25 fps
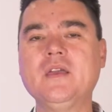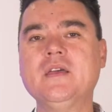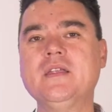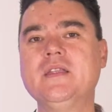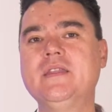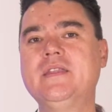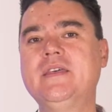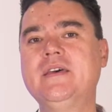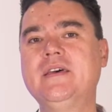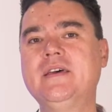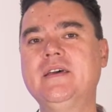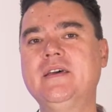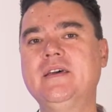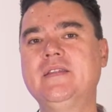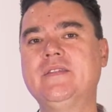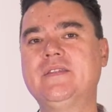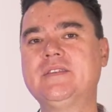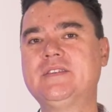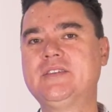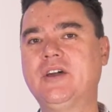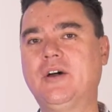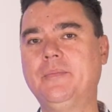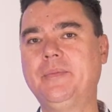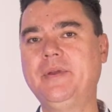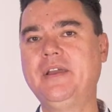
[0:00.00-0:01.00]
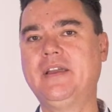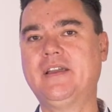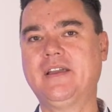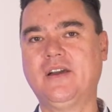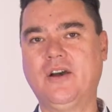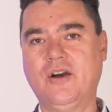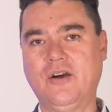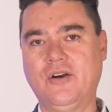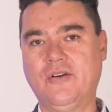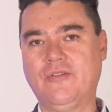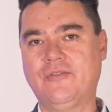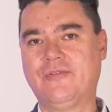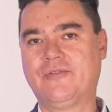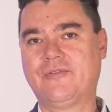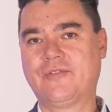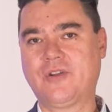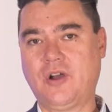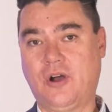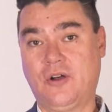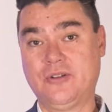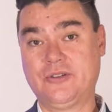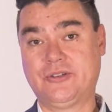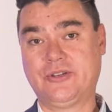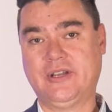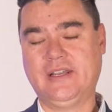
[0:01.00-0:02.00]
the topic of
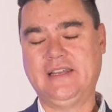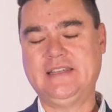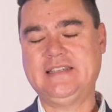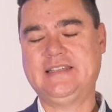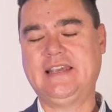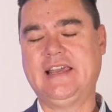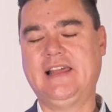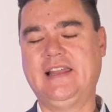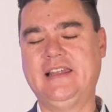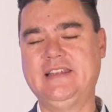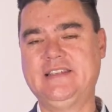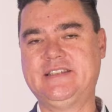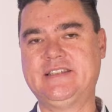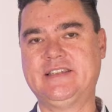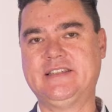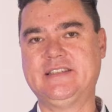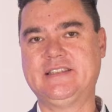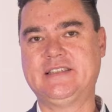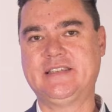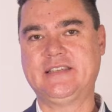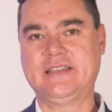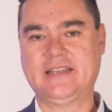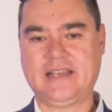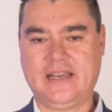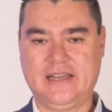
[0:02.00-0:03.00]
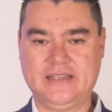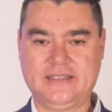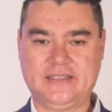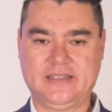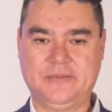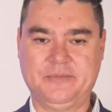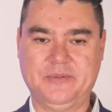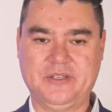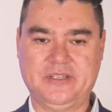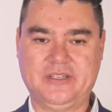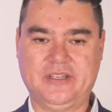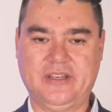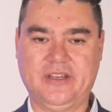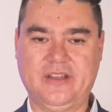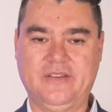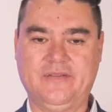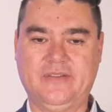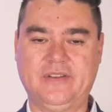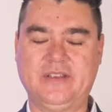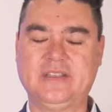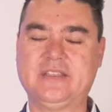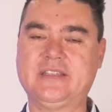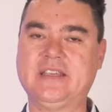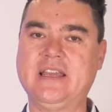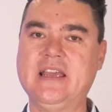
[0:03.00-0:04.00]
cultural intelligence and customer
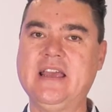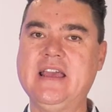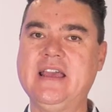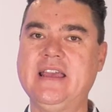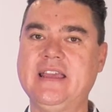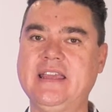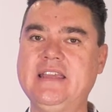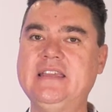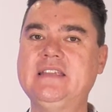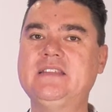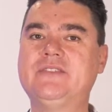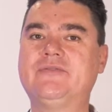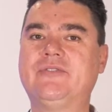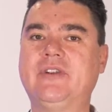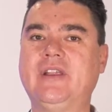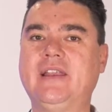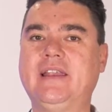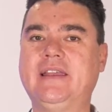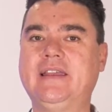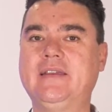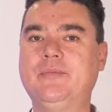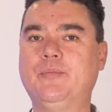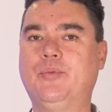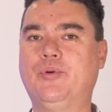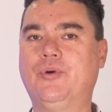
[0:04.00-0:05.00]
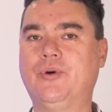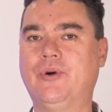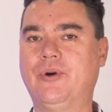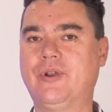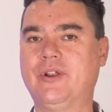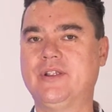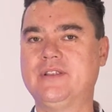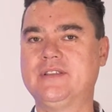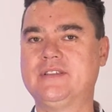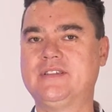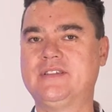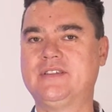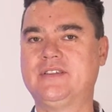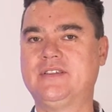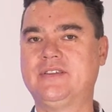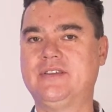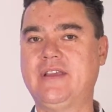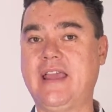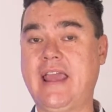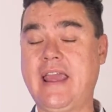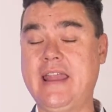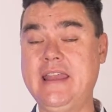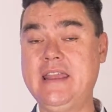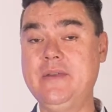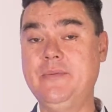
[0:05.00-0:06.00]
service is really important to
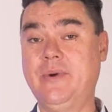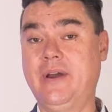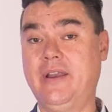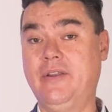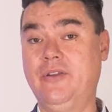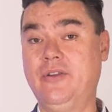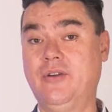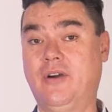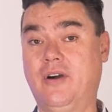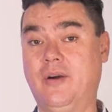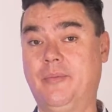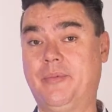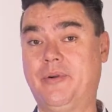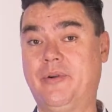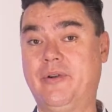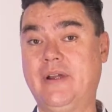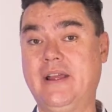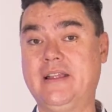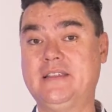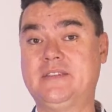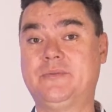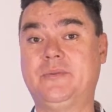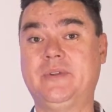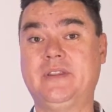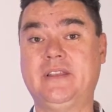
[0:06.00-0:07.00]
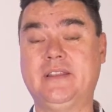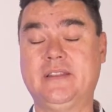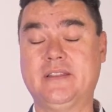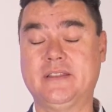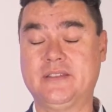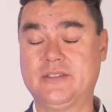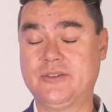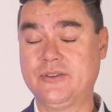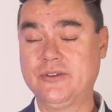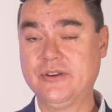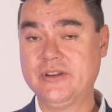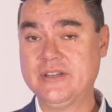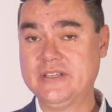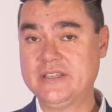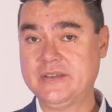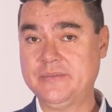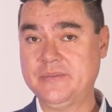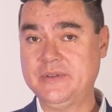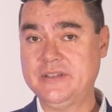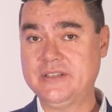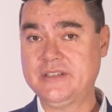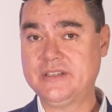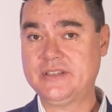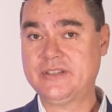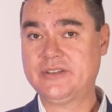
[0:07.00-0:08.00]
anyone who operates within the tourism
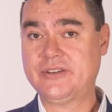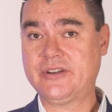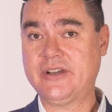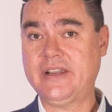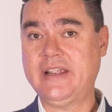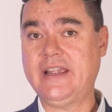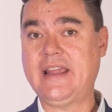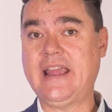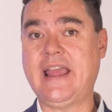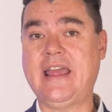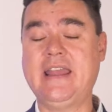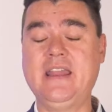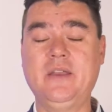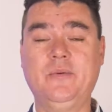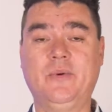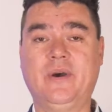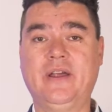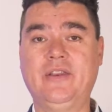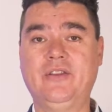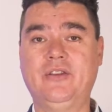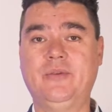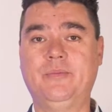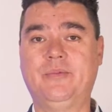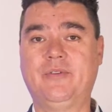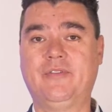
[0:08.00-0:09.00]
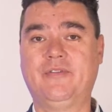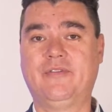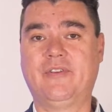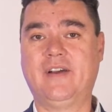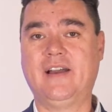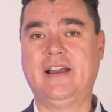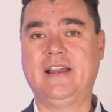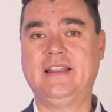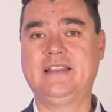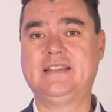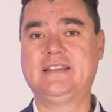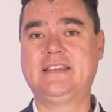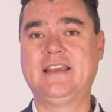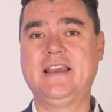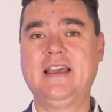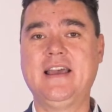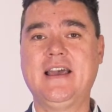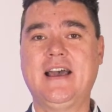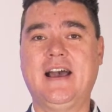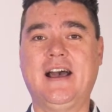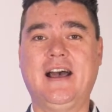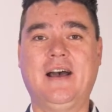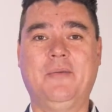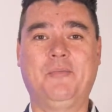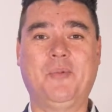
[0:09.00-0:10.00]
industry, anyone who provides
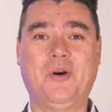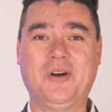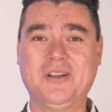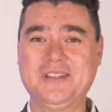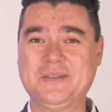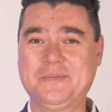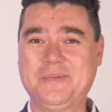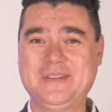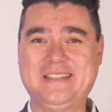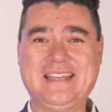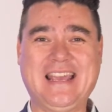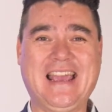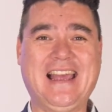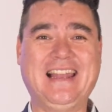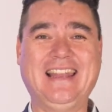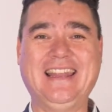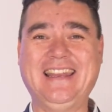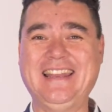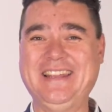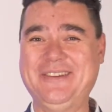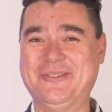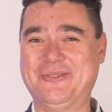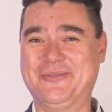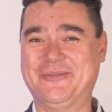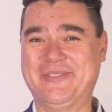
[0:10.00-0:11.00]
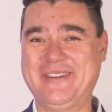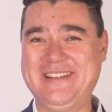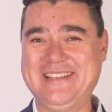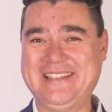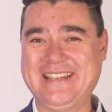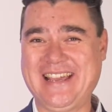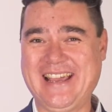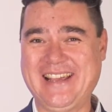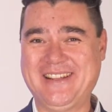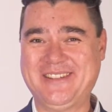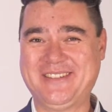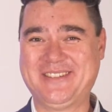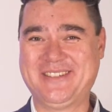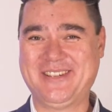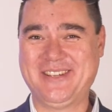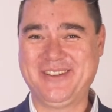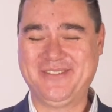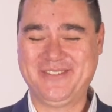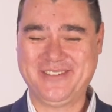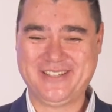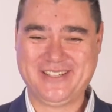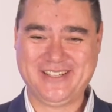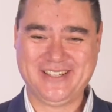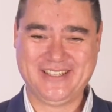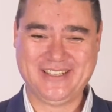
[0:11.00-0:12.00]
hospitality or retail
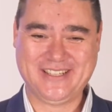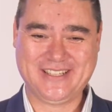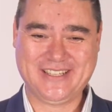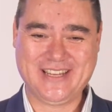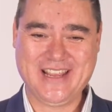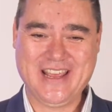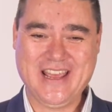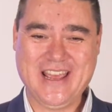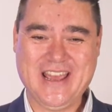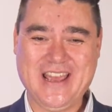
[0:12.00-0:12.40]
services,